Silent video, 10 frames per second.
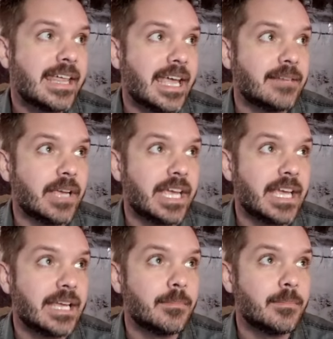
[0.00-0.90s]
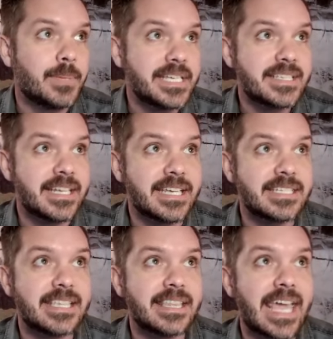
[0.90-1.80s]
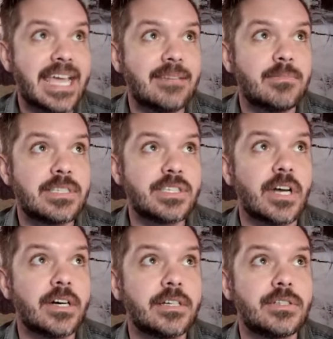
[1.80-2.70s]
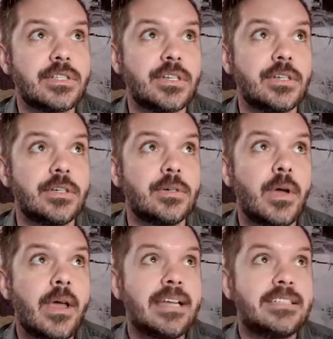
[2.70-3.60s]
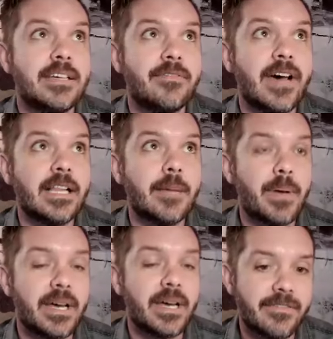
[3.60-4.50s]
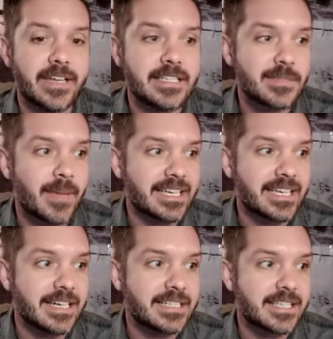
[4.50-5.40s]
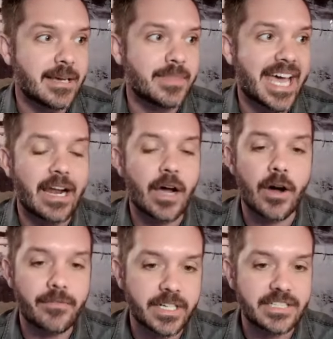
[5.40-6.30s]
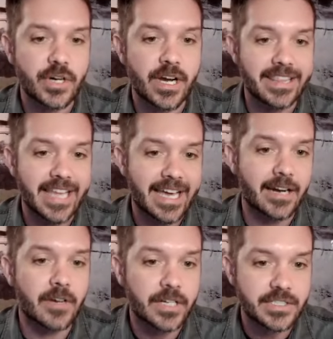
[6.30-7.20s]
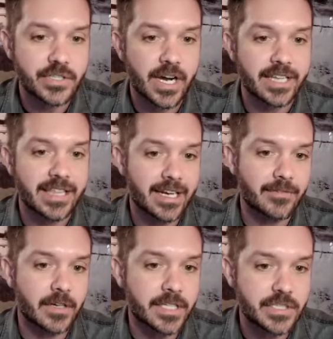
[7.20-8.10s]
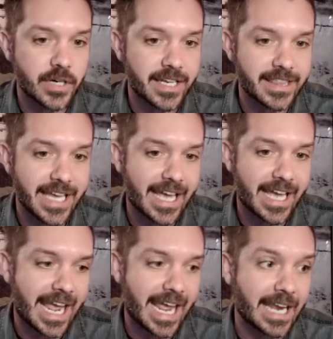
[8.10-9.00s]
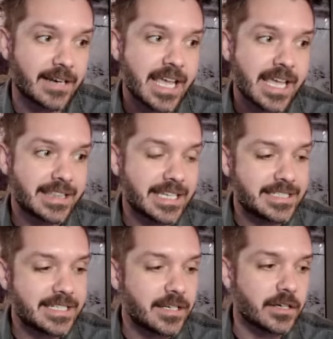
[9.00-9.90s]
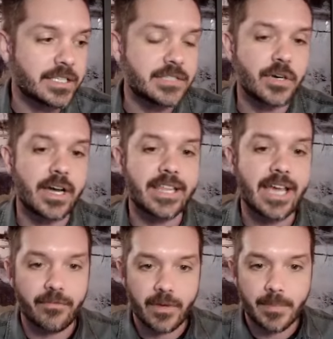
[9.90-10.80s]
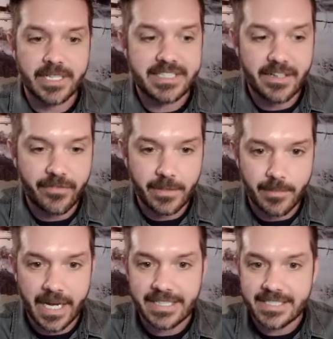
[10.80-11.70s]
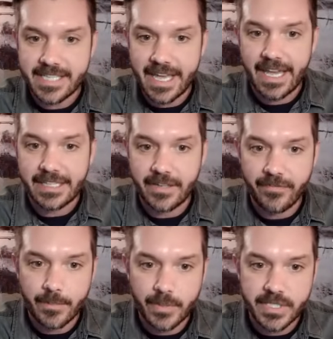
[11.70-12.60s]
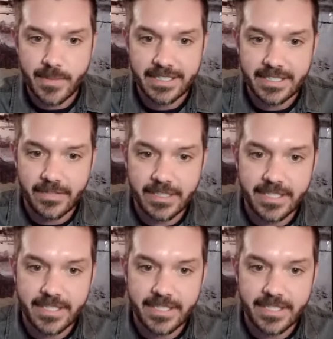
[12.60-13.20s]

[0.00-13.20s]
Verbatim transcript: in in business they start to develop a defense mechanism that, oh, I've already tried that. I've already tried that. I've already tried that. And they did already try that from a different mindset, a different perspective, a